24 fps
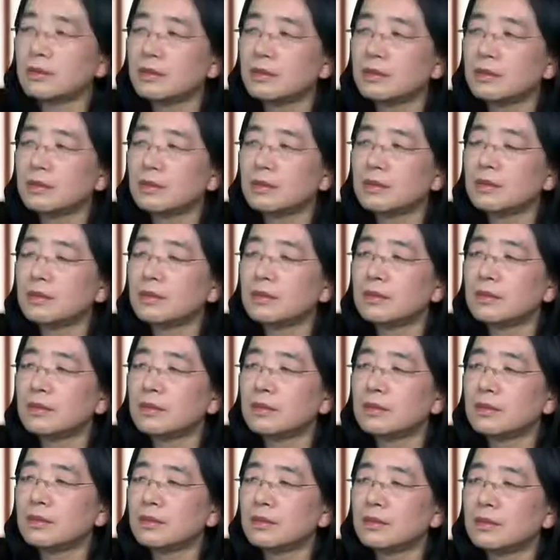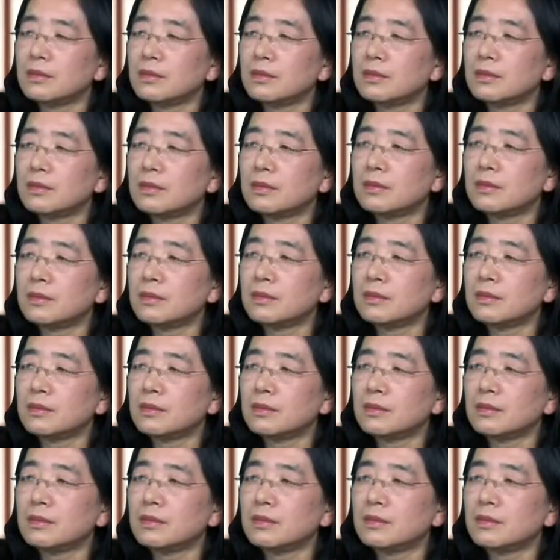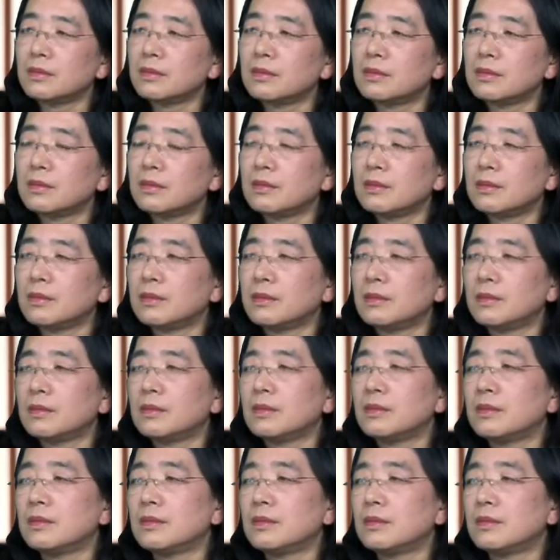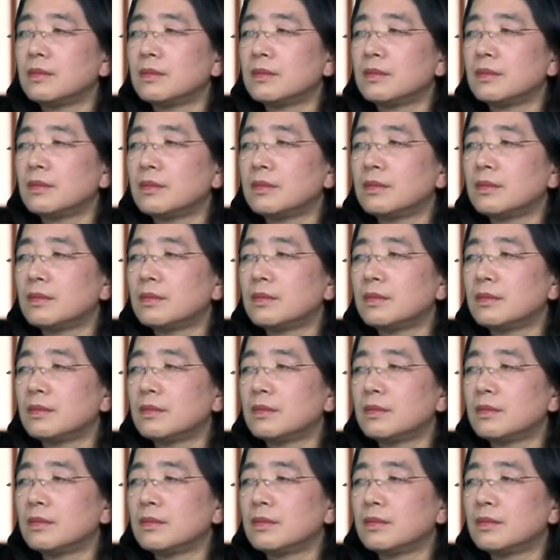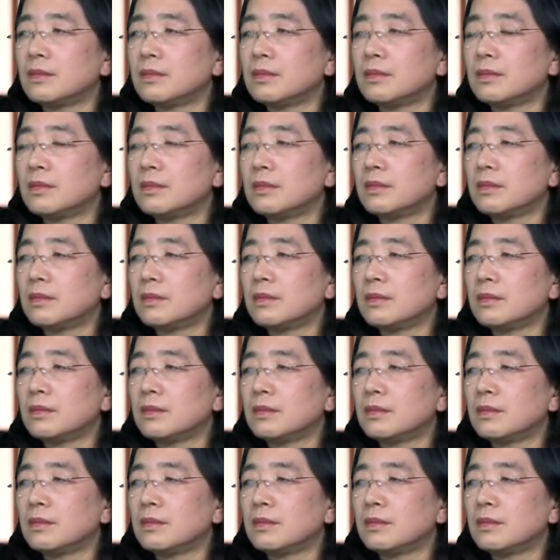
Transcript: (not speaking)